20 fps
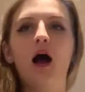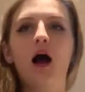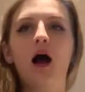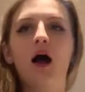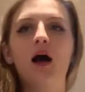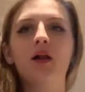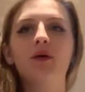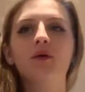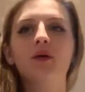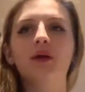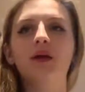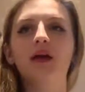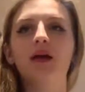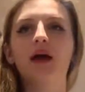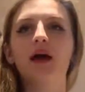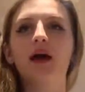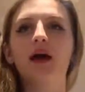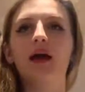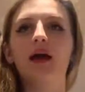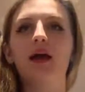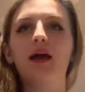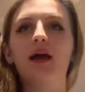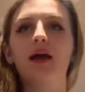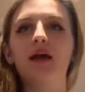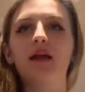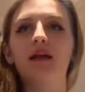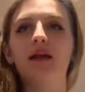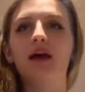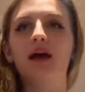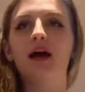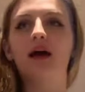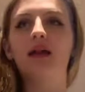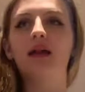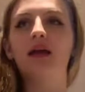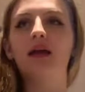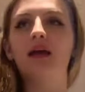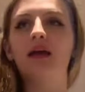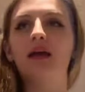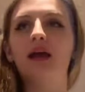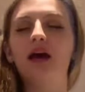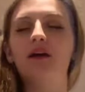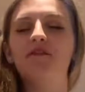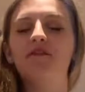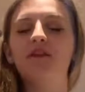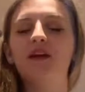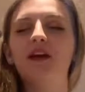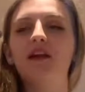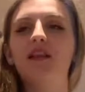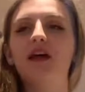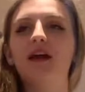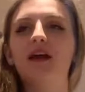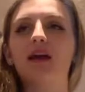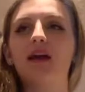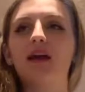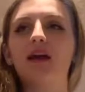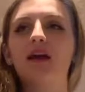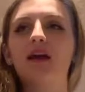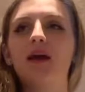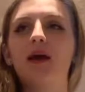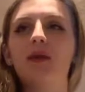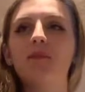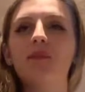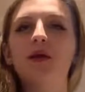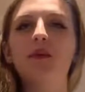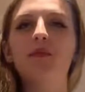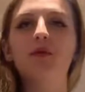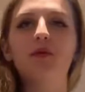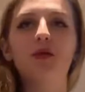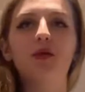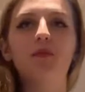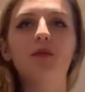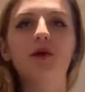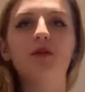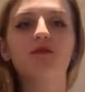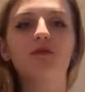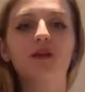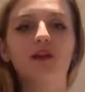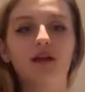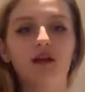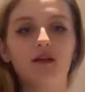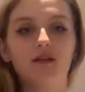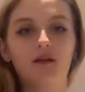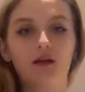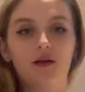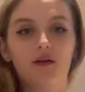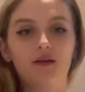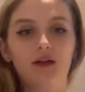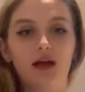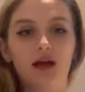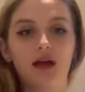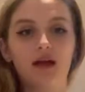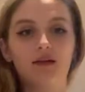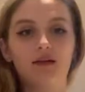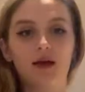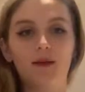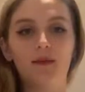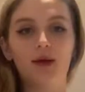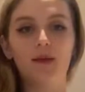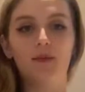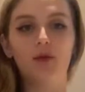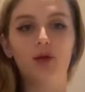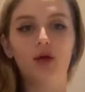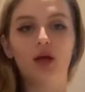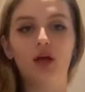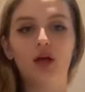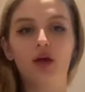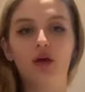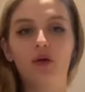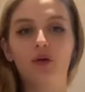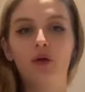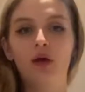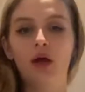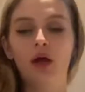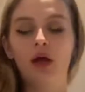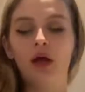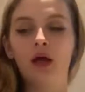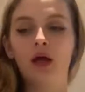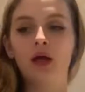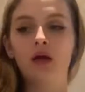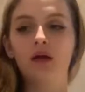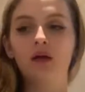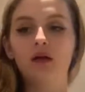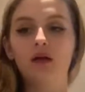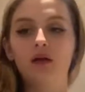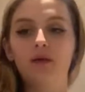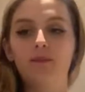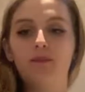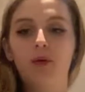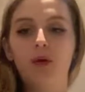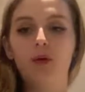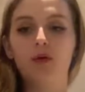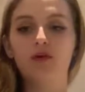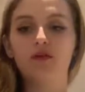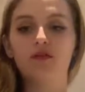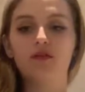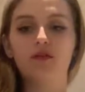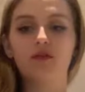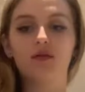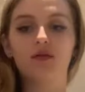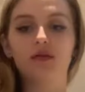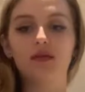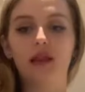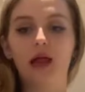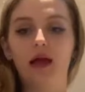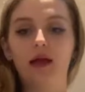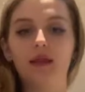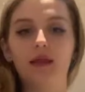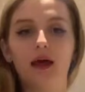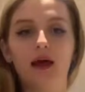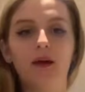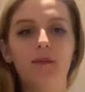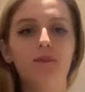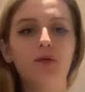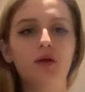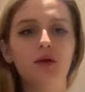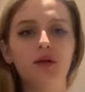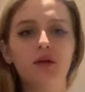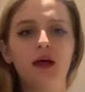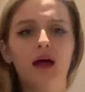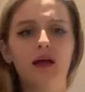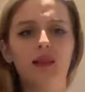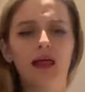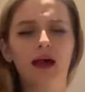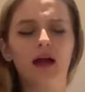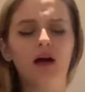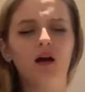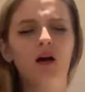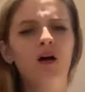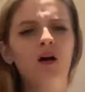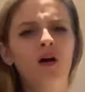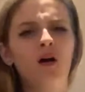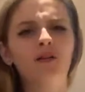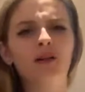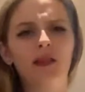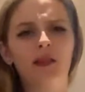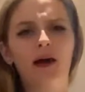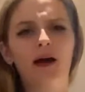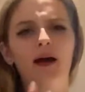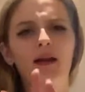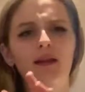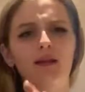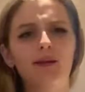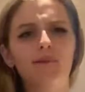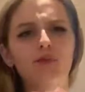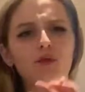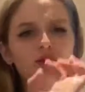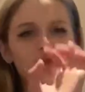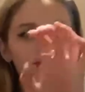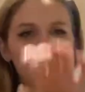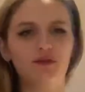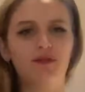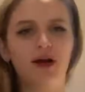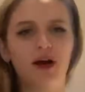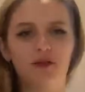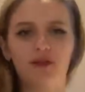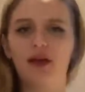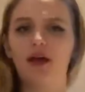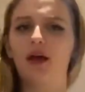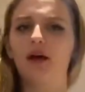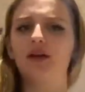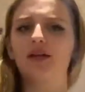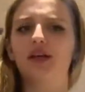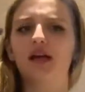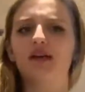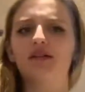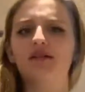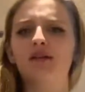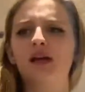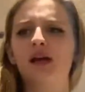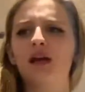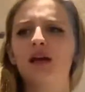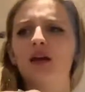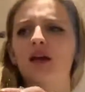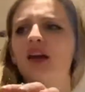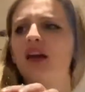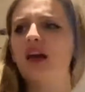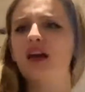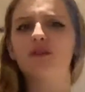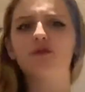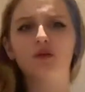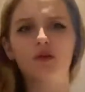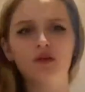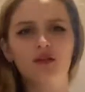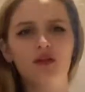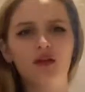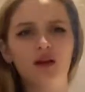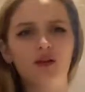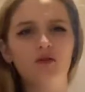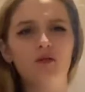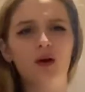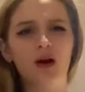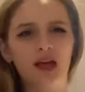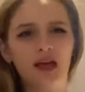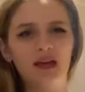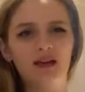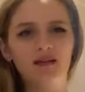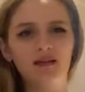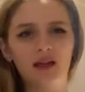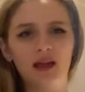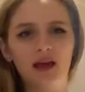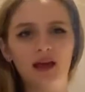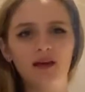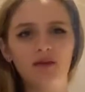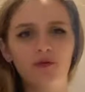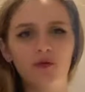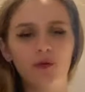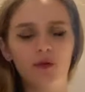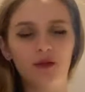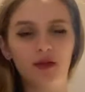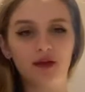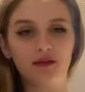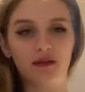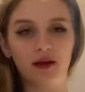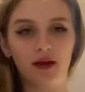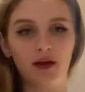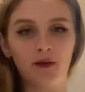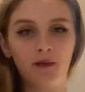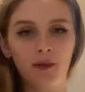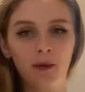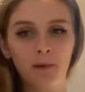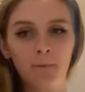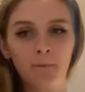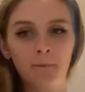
I don't want to get in any, I feel like people who post videos nowadays and people who put their like heart on the line and like put stuff out there nowadays can get scrutinized quite easily for what they do.